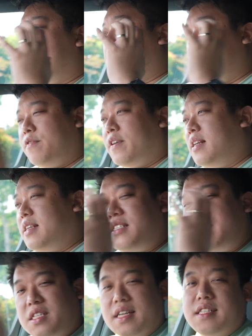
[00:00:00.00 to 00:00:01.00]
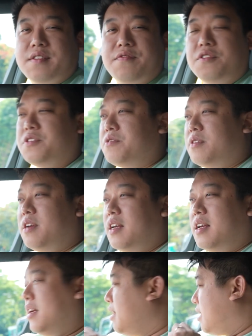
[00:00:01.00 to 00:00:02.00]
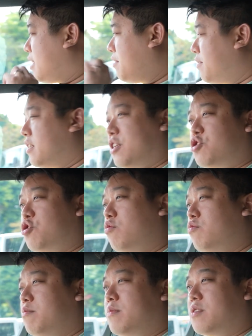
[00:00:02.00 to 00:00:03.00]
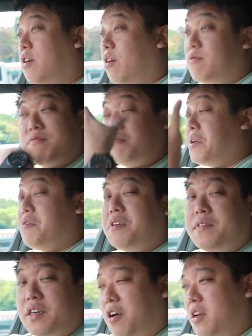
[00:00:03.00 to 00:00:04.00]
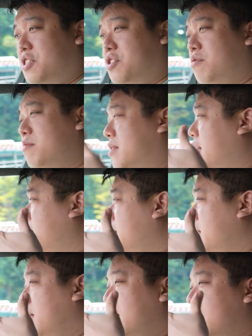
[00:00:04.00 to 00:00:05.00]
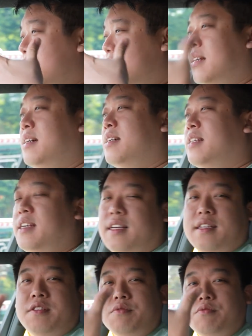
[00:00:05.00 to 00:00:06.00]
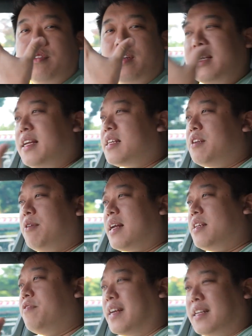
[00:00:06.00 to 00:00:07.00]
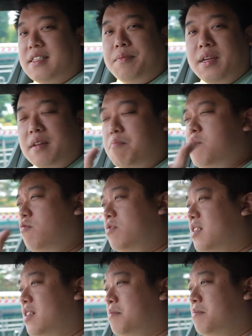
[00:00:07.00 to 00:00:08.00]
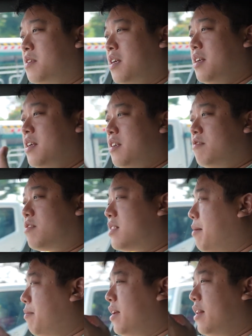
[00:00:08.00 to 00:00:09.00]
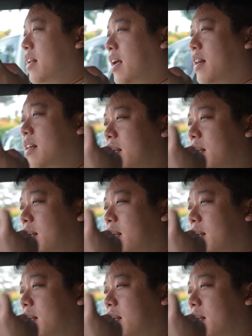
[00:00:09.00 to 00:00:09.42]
it perfectly just for you. even the showrooms, or they don't even call it showrooms, they turn it into an interactive exhibit, a museum. You step in and